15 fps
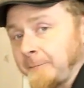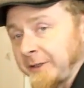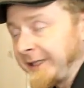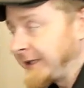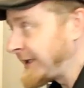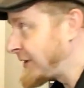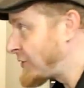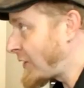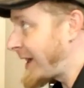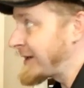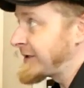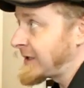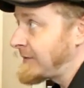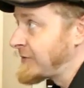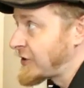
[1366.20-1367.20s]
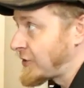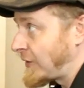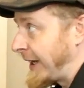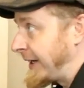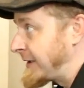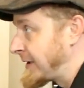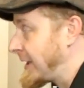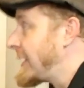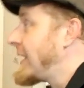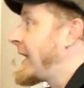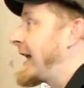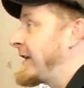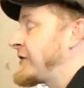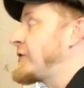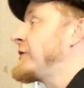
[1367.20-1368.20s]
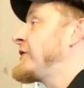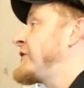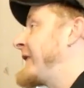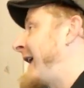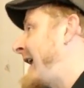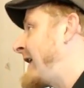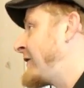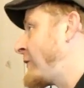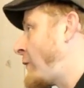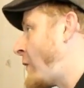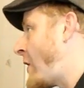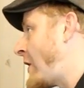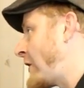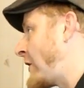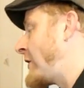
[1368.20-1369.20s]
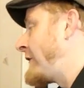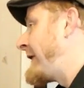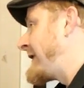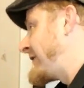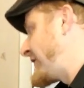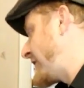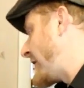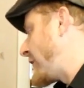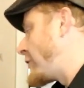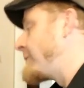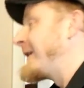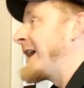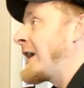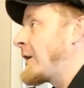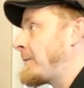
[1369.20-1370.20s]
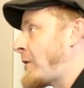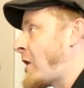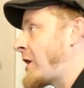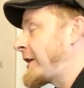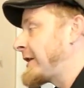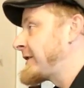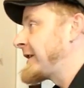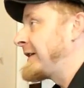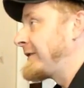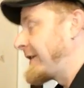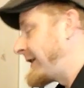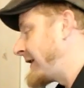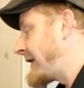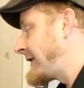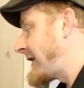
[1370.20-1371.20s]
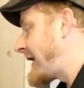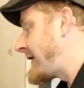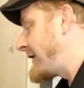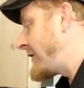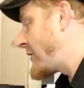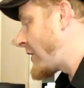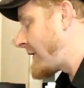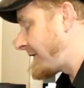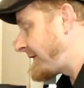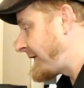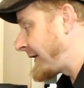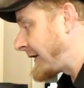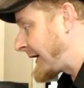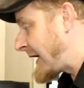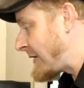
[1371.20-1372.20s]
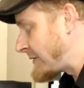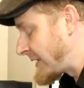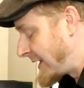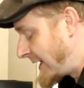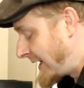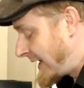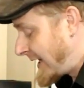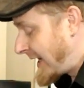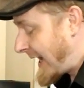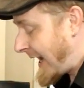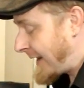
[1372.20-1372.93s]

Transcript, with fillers: completely dry substrate, as soon as you add the water, there could be air pockets and everything like that that you're not figuring out. Okay.